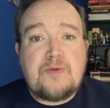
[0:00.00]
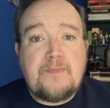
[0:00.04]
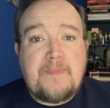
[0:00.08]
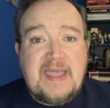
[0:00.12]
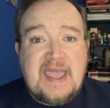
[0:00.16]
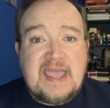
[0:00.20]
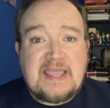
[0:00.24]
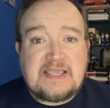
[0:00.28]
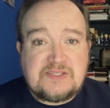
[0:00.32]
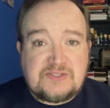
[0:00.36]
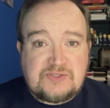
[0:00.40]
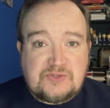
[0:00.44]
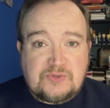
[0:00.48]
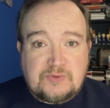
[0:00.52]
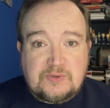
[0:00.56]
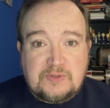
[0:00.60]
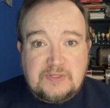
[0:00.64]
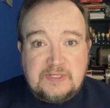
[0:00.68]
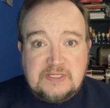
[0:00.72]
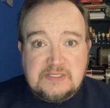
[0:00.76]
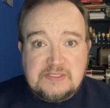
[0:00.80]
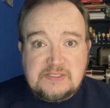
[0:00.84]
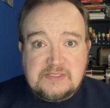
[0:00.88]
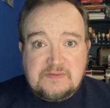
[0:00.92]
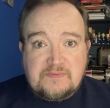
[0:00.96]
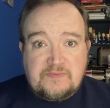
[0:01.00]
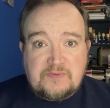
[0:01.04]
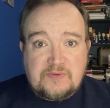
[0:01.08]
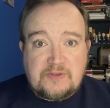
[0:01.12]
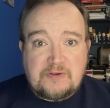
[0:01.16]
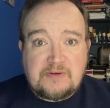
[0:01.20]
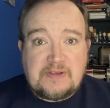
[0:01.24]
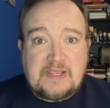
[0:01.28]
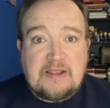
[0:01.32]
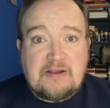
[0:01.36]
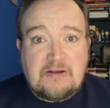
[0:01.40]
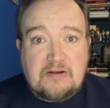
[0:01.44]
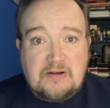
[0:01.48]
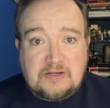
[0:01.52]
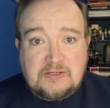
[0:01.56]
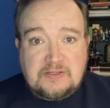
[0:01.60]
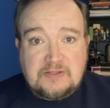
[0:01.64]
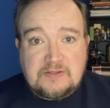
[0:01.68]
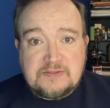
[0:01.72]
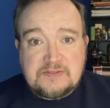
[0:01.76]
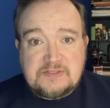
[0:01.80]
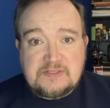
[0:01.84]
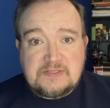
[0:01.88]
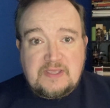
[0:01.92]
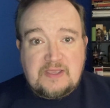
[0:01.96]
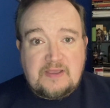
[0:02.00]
backstories for their characters.